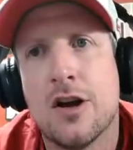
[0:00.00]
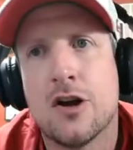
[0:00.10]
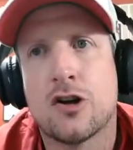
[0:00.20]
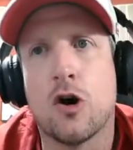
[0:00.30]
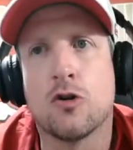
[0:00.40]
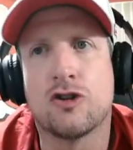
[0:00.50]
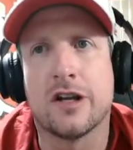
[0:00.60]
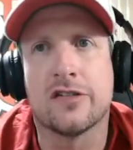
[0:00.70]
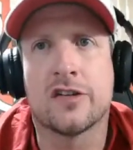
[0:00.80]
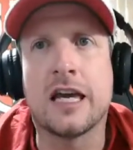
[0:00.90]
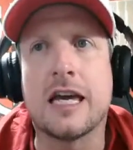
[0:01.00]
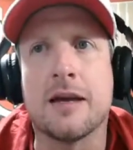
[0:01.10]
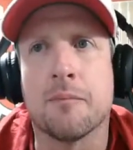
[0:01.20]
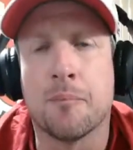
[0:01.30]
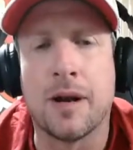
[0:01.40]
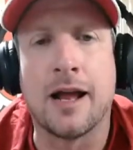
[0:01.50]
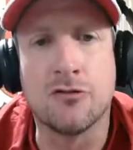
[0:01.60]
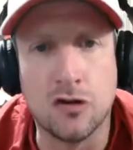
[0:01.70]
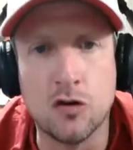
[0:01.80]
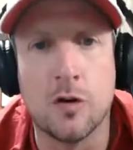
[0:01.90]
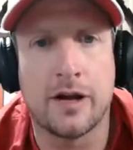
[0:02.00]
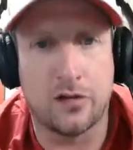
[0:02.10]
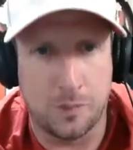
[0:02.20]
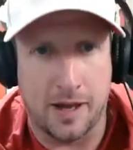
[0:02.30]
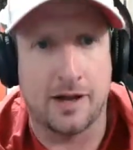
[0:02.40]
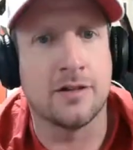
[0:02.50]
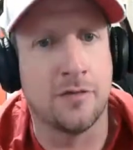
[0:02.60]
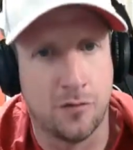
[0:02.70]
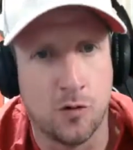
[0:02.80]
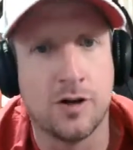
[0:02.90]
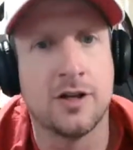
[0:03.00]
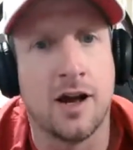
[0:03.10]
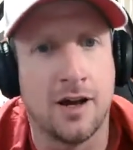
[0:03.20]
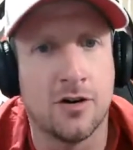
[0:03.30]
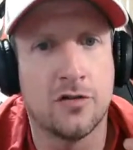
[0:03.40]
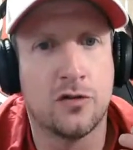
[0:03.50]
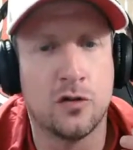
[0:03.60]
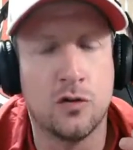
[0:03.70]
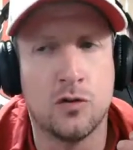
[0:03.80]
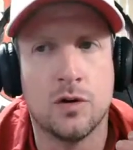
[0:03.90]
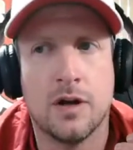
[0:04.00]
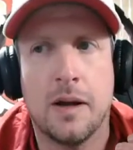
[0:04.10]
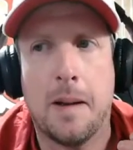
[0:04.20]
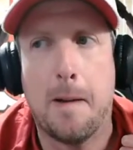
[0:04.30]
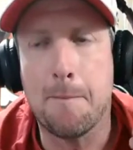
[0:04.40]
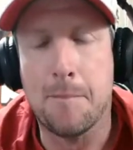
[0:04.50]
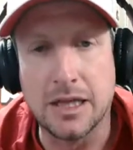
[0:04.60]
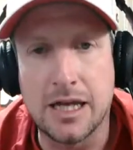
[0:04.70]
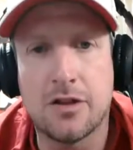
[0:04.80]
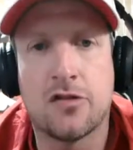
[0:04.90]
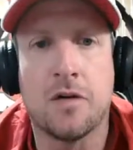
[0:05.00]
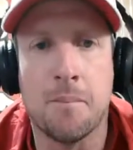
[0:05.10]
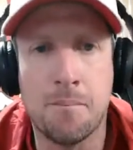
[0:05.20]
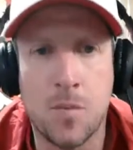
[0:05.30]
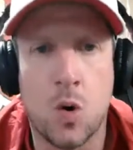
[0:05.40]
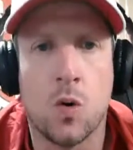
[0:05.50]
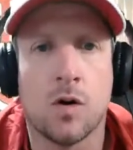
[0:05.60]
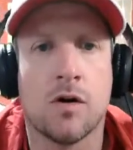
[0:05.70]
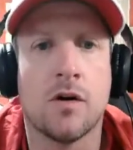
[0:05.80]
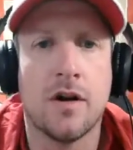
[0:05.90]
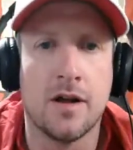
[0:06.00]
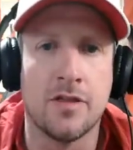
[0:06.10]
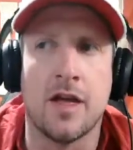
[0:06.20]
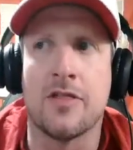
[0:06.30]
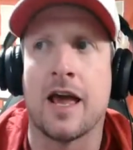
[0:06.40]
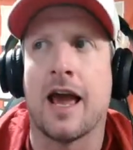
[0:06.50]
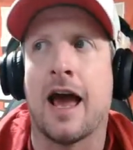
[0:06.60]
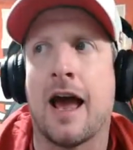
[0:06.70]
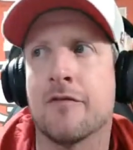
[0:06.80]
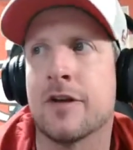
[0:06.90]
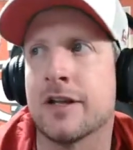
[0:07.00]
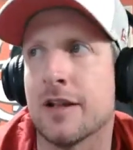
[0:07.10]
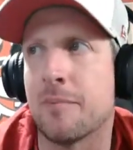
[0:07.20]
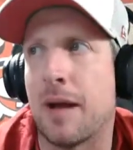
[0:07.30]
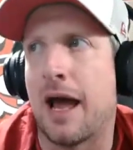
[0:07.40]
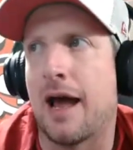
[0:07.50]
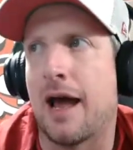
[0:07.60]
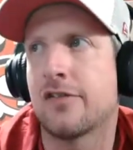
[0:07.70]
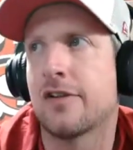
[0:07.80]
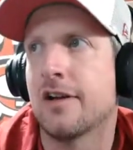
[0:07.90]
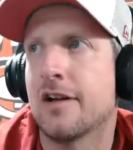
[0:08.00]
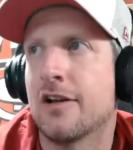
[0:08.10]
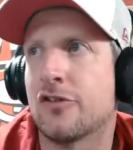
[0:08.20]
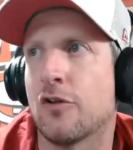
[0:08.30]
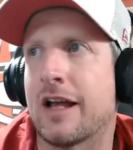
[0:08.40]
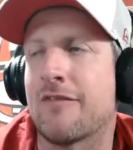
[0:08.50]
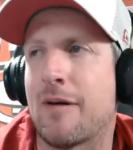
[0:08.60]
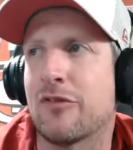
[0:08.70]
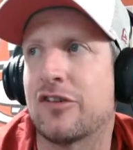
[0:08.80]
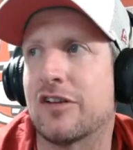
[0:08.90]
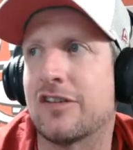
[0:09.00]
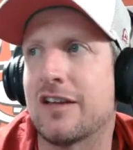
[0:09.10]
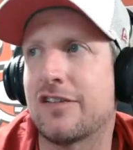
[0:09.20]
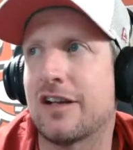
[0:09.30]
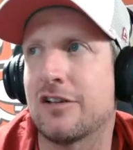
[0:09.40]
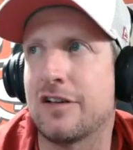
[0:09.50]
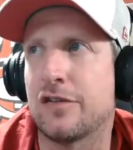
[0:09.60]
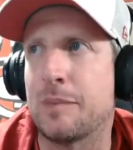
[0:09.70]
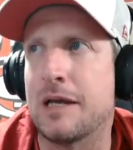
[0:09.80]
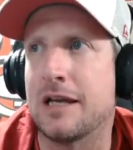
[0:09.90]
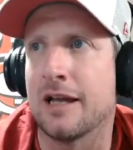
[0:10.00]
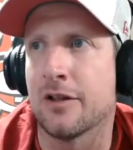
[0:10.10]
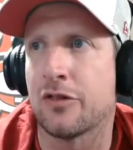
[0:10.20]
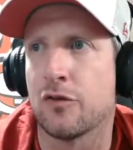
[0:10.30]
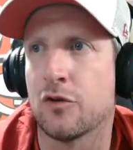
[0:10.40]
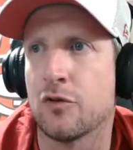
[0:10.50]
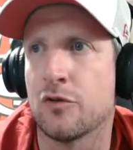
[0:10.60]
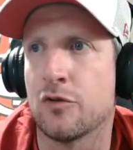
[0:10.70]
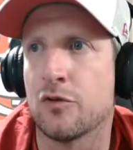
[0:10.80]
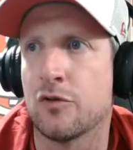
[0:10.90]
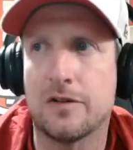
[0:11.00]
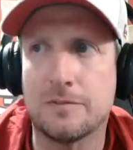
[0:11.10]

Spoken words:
coaching scheme. But I do expect the 49ers to blitz more than they have in the past. So like if I'm statistically speaking through this,